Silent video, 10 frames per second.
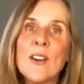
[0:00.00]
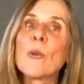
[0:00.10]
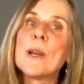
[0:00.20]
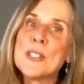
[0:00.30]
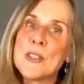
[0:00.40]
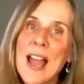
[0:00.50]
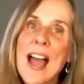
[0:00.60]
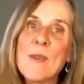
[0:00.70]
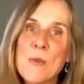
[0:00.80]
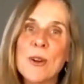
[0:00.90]
or when you're
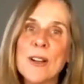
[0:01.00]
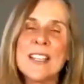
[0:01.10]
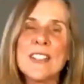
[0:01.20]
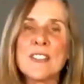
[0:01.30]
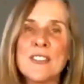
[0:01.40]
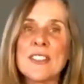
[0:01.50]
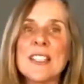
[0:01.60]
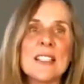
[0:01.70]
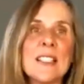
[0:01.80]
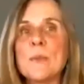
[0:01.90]
at work and you're
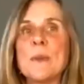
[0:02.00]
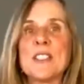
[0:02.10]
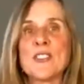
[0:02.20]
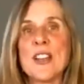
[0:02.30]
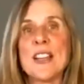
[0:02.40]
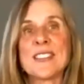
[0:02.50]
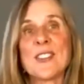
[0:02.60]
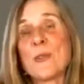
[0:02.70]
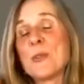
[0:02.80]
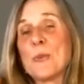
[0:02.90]
feeling a little bit stressed,
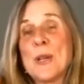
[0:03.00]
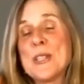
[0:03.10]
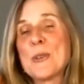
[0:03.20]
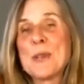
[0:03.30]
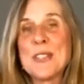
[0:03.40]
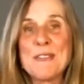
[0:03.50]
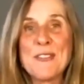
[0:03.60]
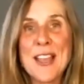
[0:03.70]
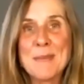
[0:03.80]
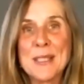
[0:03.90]
or when you're with your
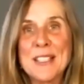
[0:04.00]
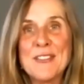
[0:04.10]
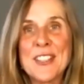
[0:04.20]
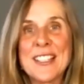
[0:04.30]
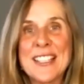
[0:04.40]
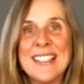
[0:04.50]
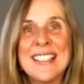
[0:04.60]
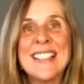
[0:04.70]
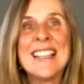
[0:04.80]
family and feeling,